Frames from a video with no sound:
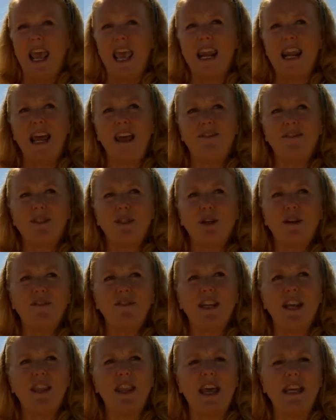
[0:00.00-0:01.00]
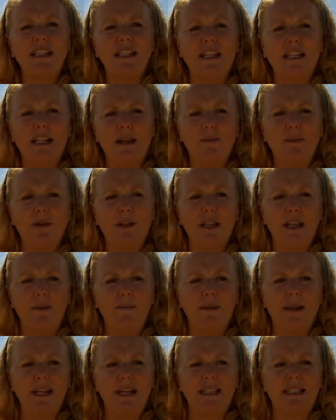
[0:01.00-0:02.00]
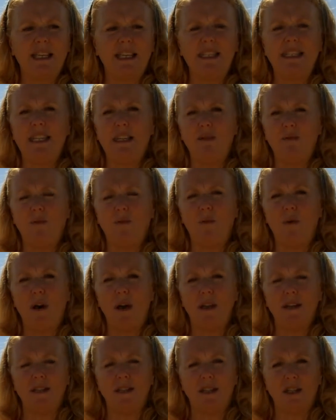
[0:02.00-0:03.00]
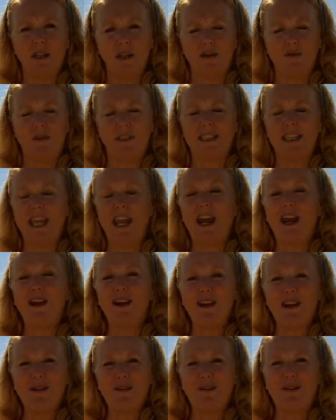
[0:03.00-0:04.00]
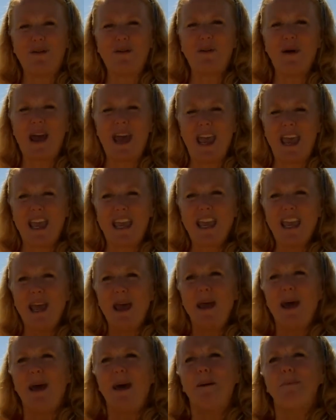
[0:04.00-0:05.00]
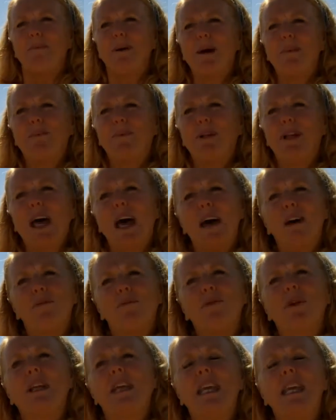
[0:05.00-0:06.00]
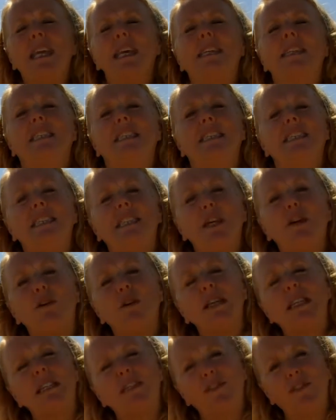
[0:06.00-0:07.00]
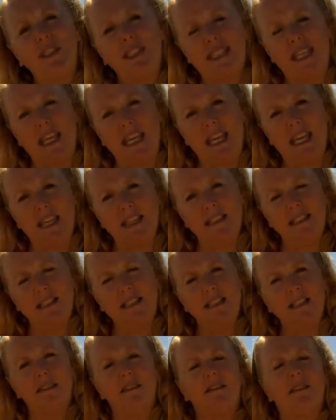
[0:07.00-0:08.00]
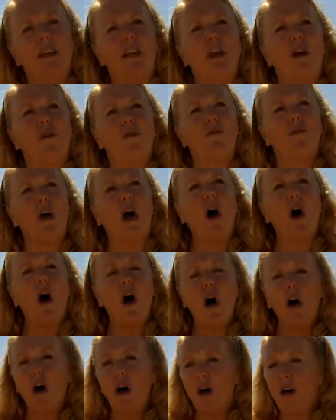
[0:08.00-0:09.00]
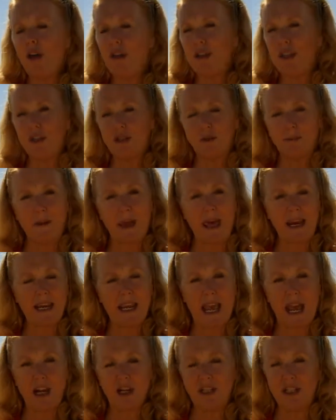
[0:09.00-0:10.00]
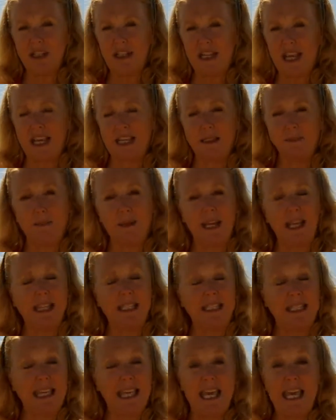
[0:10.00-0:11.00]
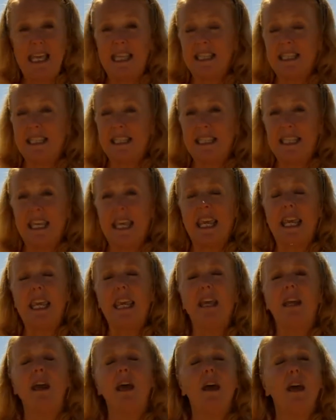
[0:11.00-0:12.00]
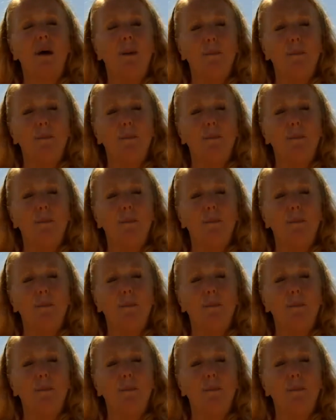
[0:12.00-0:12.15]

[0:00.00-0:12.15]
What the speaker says: And I've sort of done that deliberately because I didn't want to scare you away. But plot really is a series of scenes. You know, all the dramatic action takes place in scene,